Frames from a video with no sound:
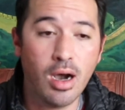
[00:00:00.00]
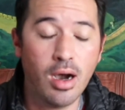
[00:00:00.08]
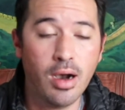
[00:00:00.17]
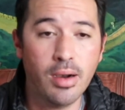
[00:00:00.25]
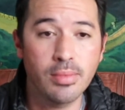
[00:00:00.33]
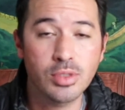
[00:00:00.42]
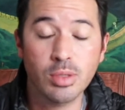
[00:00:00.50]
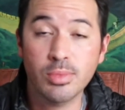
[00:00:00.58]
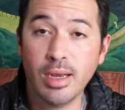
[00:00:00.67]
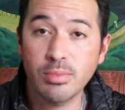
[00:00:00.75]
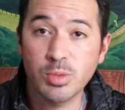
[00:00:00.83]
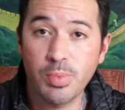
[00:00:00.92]

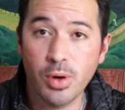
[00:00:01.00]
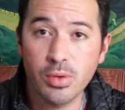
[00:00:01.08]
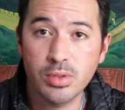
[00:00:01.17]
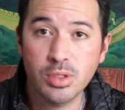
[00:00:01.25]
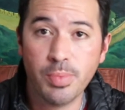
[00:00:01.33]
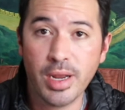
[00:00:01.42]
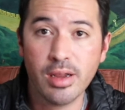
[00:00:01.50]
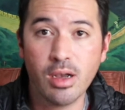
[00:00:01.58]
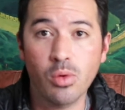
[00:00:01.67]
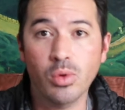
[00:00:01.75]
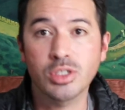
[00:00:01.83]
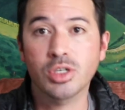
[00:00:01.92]
Sometimes both, depending
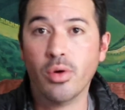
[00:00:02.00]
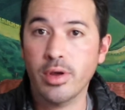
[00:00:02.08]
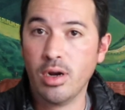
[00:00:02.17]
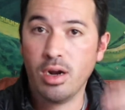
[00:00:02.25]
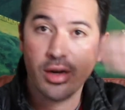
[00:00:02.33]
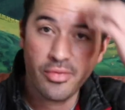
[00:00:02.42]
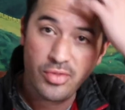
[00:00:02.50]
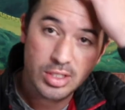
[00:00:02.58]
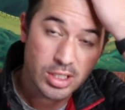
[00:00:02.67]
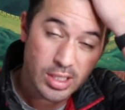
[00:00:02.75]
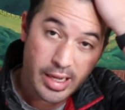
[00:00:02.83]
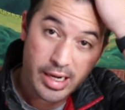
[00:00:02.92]
on what's going on. If
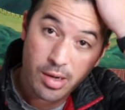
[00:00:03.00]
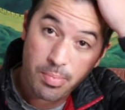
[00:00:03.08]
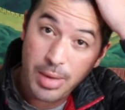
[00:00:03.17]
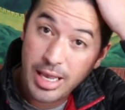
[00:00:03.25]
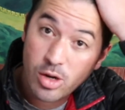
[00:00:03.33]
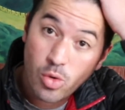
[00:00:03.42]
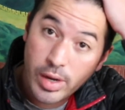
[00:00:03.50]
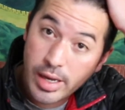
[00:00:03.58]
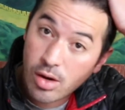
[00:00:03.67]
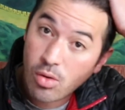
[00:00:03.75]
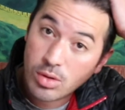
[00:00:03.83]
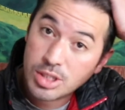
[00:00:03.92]
it's like a
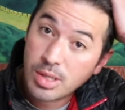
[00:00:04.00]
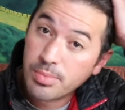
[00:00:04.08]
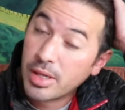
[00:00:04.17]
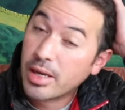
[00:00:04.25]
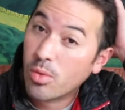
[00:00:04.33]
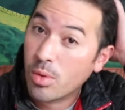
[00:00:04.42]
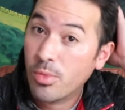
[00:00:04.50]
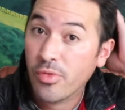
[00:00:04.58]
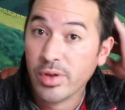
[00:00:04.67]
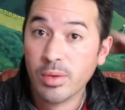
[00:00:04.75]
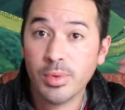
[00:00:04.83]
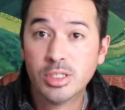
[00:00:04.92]
banquet or something, we're
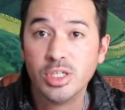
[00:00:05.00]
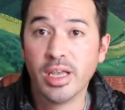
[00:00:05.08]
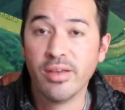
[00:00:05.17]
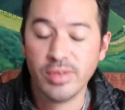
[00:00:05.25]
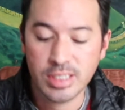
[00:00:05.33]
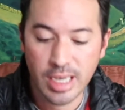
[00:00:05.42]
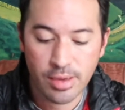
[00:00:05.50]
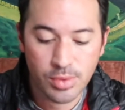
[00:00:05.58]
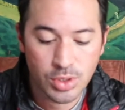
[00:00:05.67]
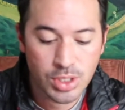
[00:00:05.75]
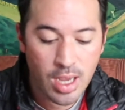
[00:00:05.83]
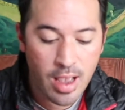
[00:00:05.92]
moving a bunch of heavy
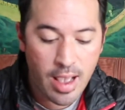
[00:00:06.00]
tables.